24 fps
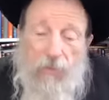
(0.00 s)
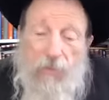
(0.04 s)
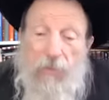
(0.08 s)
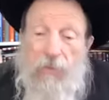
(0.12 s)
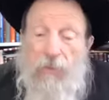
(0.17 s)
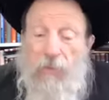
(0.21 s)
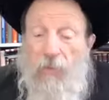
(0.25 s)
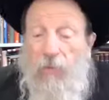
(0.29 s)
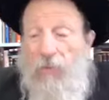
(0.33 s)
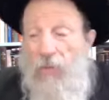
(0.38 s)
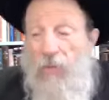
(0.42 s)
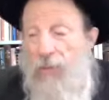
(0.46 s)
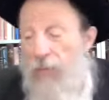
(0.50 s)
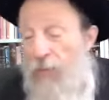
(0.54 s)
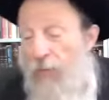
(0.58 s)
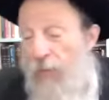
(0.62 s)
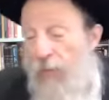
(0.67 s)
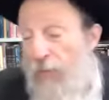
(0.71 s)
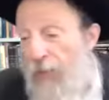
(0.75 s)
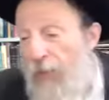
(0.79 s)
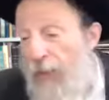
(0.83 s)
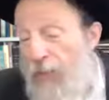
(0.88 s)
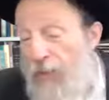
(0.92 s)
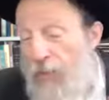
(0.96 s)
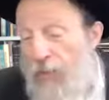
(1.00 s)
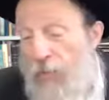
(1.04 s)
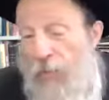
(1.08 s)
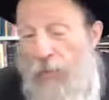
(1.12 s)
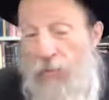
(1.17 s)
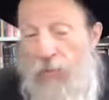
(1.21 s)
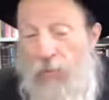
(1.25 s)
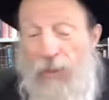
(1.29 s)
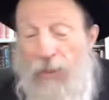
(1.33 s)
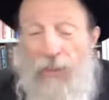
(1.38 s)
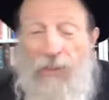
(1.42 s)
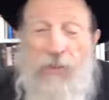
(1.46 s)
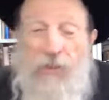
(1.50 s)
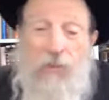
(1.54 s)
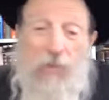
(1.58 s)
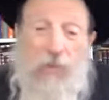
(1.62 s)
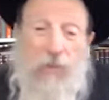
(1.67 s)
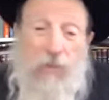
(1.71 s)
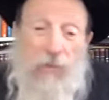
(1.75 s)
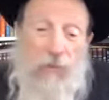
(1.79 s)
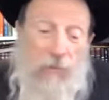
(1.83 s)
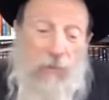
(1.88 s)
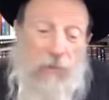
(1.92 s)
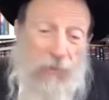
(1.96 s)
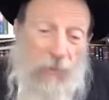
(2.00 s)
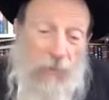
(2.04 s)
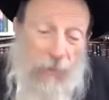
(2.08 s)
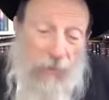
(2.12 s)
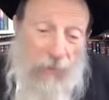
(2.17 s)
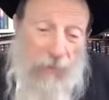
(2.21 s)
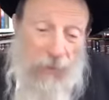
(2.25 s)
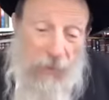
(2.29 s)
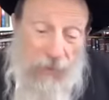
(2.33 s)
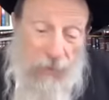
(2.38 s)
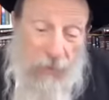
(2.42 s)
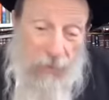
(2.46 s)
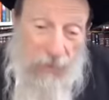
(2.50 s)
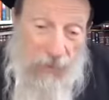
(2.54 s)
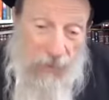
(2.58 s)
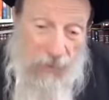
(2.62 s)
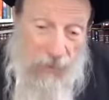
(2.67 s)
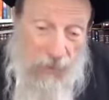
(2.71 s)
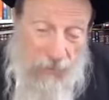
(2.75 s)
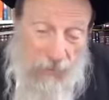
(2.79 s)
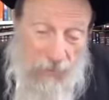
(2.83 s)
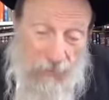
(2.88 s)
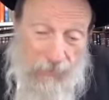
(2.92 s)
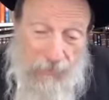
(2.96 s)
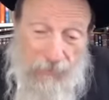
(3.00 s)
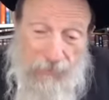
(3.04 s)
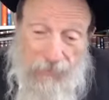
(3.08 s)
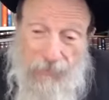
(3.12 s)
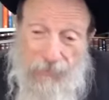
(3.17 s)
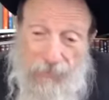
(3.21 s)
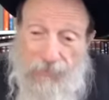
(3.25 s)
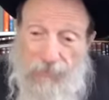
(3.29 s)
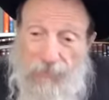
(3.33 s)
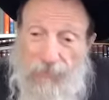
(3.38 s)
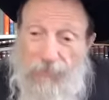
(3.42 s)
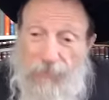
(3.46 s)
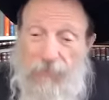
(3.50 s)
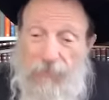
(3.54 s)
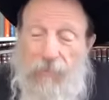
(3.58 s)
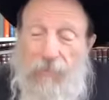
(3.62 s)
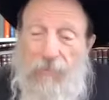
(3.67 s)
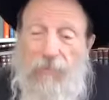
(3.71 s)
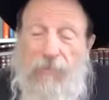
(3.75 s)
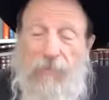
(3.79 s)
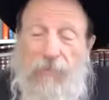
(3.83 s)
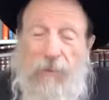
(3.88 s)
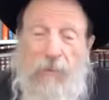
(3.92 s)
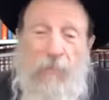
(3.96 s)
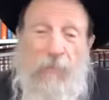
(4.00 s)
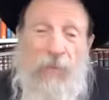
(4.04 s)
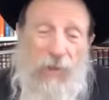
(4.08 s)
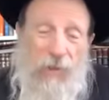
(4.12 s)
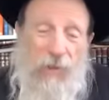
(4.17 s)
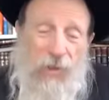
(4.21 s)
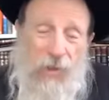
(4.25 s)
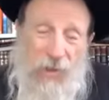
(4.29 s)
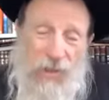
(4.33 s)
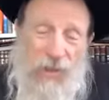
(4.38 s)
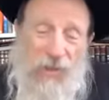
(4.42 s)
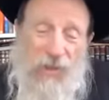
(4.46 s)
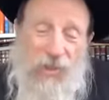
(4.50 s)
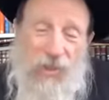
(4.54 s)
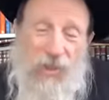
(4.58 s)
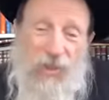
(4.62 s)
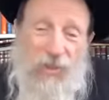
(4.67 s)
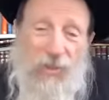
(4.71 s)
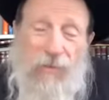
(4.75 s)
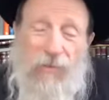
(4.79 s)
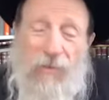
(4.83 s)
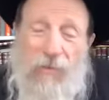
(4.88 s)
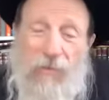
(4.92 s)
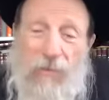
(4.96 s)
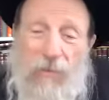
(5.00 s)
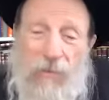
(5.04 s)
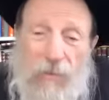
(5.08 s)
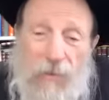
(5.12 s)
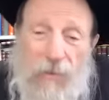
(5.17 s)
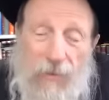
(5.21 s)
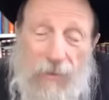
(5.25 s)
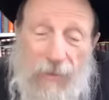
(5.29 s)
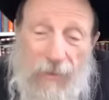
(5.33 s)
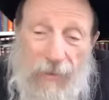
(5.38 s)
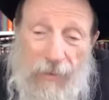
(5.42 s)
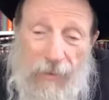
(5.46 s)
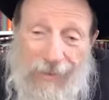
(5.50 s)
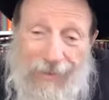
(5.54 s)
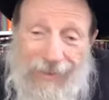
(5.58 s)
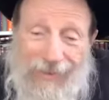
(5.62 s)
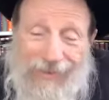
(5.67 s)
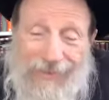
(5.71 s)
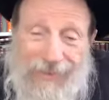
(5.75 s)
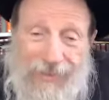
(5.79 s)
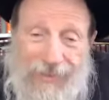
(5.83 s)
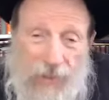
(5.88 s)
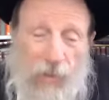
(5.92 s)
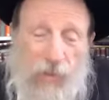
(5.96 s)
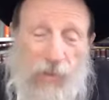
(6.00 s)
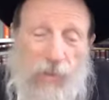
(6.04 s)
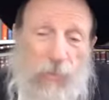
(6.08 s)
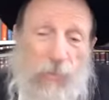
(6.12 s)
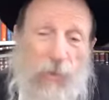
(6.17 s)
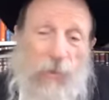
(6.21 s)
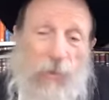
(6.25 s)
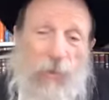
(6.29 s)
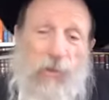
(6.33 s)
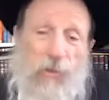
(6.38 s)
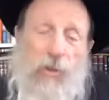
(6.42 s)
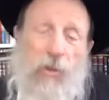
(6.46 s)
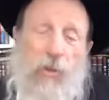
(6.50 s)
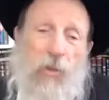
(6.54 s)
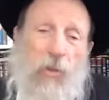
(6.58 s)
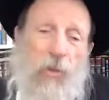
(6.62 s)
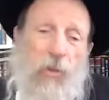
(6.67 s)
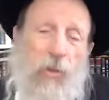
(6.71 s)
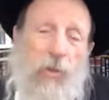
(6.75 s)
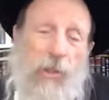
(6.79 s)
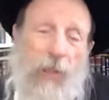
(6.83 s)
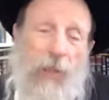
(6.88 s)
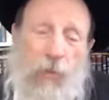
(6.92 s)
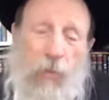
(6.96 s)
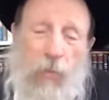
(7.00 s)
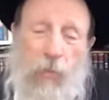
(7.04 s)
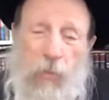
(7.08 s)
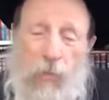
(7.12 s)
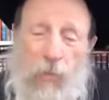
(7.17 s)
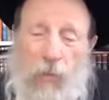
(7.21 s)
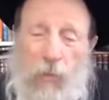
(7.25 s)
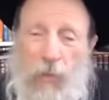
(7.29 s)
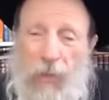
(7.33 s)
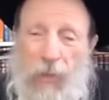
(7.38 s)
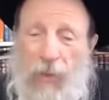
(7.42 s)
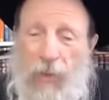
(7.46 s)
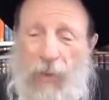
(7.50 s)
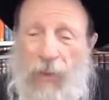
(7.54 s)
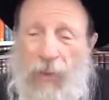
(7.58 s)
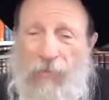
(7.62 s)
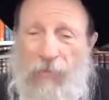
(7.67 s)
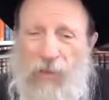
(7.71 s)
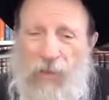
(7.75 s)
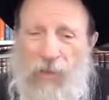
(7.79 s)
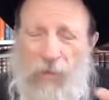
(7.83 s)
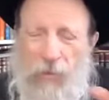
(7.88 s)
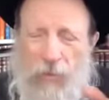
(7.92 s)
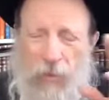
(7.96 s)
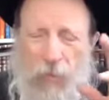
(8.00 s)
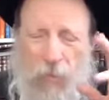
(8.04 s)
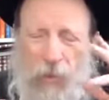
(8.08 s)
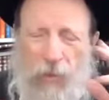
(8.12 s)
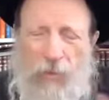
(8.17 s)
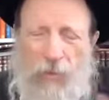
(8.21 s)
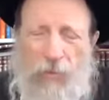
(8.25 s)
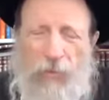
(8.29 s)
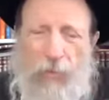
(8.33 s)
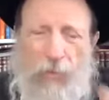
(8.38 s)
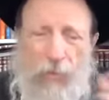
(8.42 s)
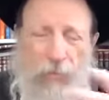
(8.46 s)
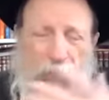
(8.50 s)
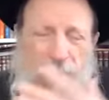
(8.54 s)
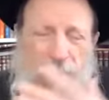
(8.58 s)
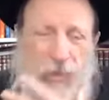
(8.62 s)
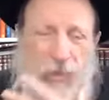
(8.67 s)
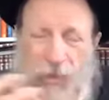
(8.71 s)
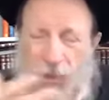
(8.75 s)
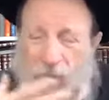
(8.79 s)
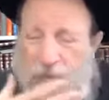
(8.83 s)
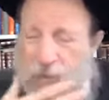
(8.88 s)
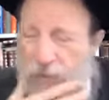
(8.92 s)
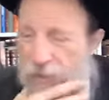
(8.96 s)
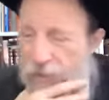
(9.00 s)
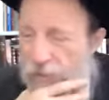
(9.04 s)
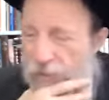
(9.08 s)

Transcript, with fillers: So I said, okay. So he drags himself over to Rav Elimelech Vilizinsk, and he tells him the whole story. I, I have this wonderful business